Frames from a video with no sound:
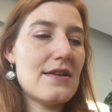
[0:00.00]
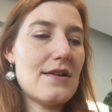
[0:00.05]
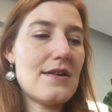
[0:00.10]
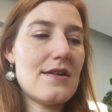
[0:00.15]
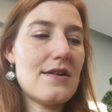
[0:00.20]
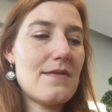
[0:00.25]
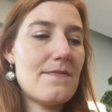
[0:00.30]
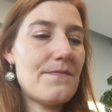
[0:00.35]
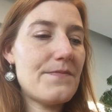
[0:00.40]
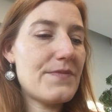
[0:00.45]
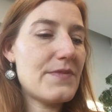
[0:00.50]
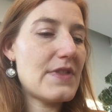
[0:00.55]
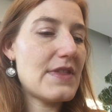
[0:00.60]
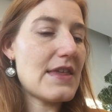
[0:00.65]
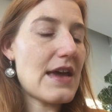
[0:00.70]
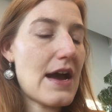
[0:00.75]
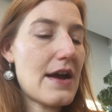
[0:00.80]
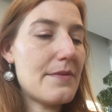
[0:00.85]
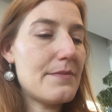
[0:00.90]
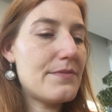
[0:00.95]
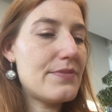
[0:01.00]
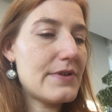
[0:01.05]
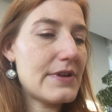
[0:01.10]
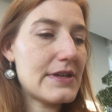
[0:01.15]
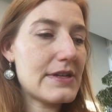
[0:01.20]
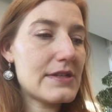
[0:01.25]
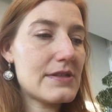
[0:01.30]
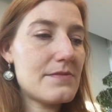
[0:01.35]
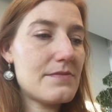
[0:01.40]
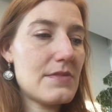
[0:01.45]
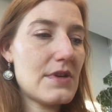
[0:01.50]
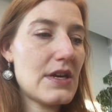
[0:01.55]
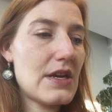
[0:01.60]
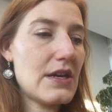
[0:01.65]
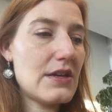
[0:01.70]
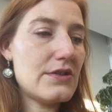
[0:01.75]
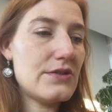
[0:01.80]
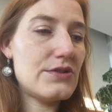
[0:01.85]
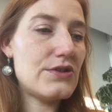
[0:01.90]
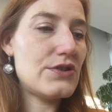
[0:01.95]
That brings
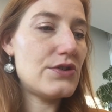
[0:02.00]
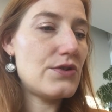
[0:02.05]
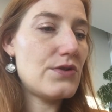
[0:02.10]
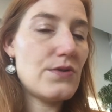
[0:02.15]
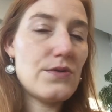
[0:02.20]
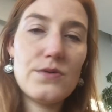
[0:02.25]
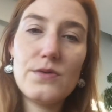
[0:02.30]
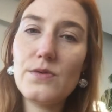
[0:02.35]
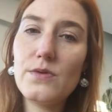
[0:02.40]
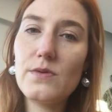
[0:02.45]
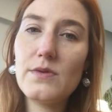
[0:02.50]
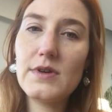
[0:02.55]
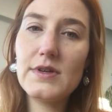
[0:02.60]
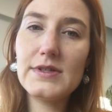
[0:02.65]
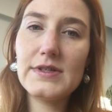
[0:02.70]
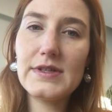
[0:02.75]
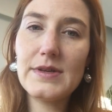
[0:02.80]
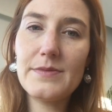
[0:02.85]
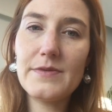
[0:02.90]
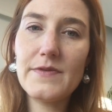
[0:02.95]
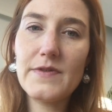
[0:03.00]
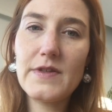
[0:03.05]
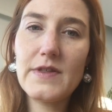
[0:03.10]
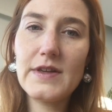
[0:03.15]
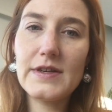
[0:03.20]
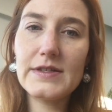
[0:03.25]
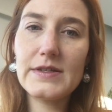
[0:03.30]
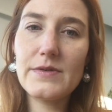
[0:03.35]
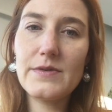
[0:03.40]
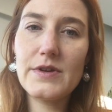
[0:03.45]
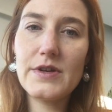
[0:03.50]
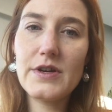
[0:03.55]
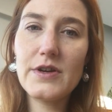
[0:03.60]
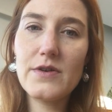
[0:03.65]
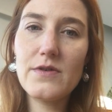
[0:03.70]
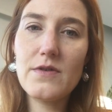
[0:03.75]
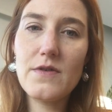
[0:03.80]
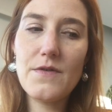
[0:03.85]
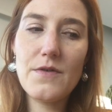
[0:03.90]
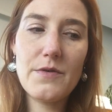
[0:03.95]
me to some of the things I wanted to
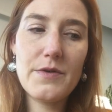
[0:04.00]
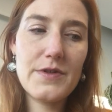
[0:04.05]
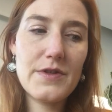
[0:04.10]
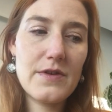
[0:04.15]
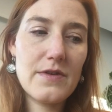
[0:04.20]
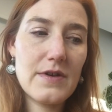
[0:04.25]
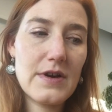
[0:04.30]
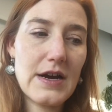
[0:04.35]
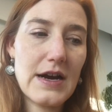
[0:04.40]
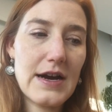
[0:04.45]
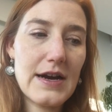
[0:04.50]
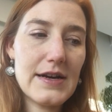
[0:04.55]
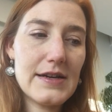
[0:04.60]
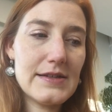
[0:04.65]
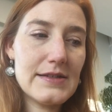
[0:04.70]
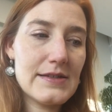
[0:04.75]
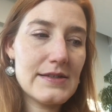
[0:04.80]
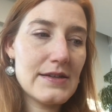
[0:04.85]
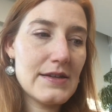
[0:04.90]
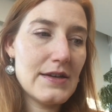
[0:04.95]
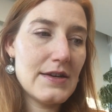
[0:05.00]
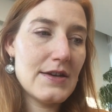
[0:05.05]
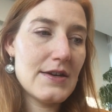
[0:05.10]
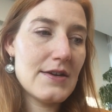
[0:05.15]
go over with you guys.